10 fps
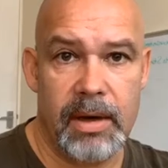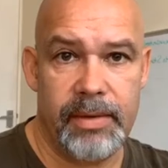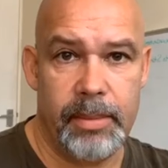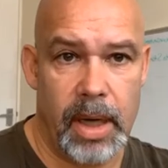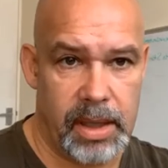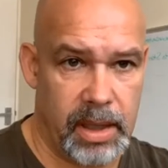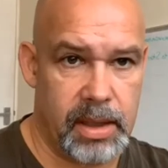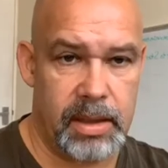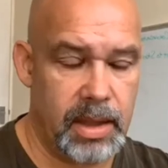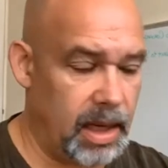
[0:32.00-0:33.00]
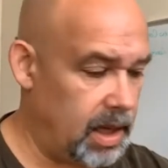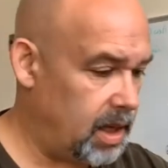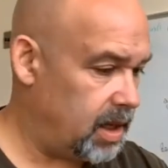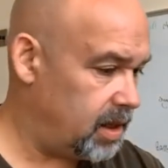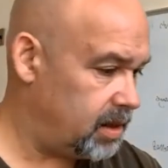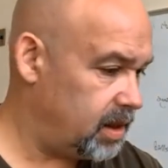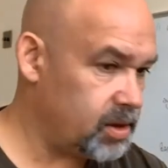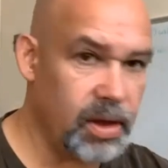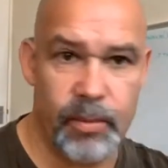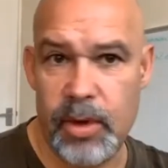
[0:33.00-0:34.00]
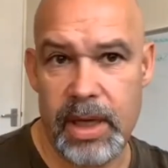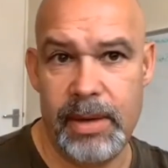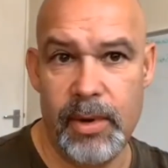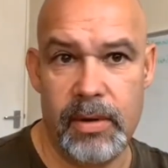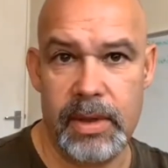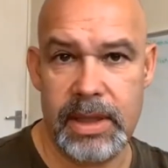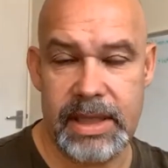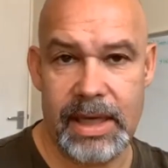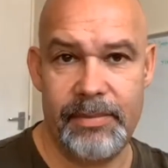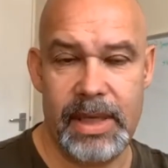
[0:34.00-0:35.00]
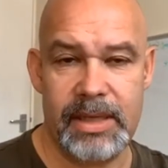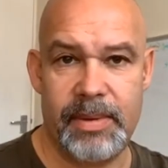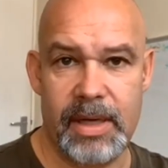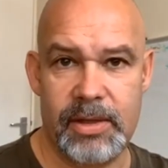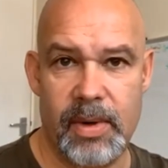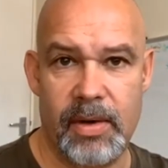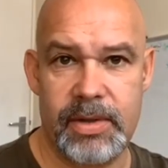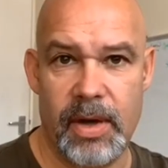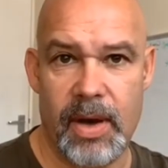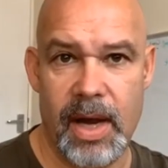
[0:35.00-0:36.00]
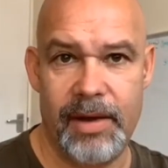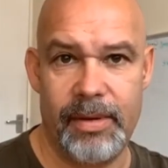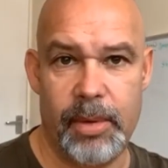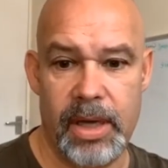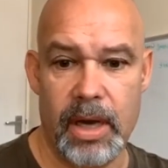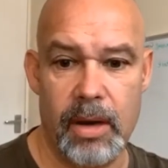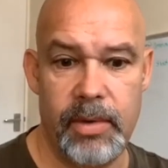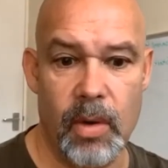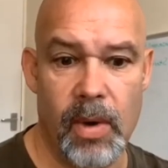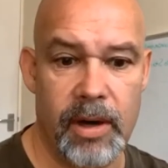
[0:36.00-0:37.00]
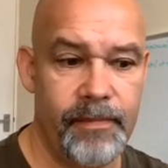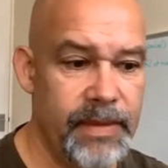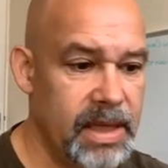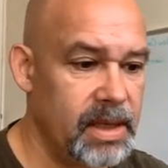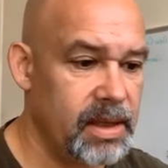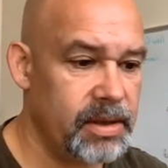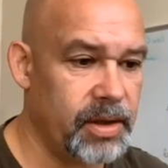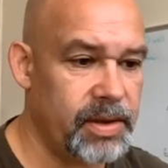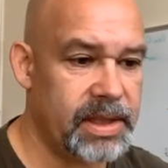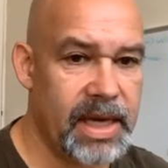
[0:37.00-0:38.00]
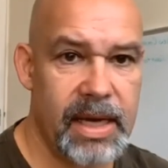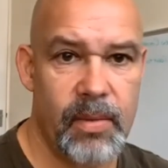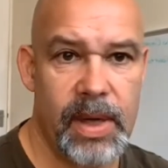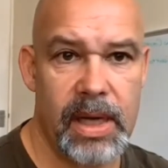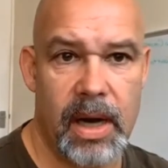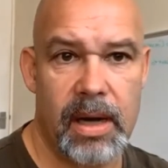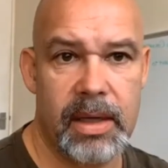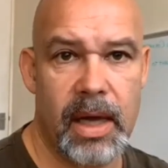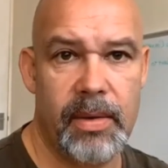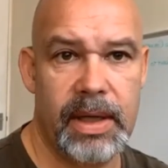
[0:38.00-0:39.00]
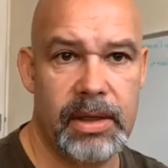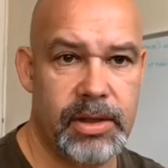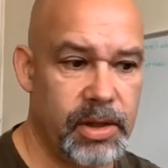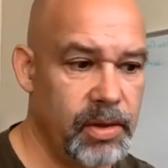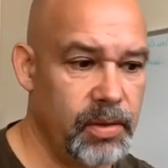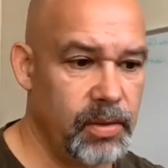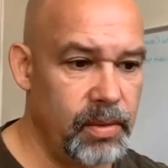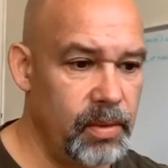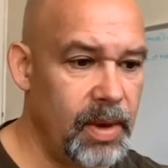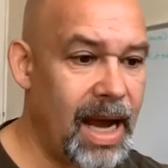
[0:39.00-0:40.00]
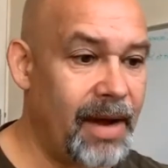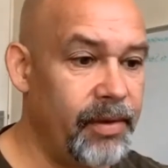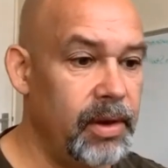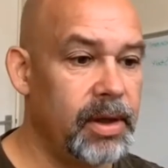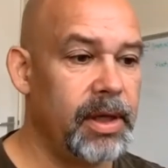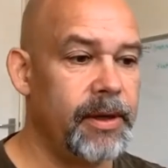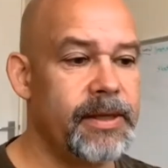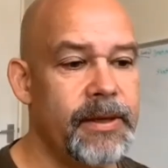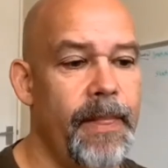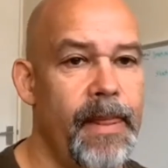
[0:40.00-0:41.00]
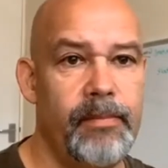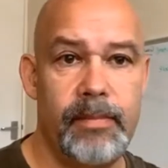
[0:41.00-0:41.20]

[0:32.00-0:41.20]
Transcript: everybody. And it's not morning anymore, it's 11 minutes past 12. So hi, everybody, I hope you're well. So today we are going to have a look at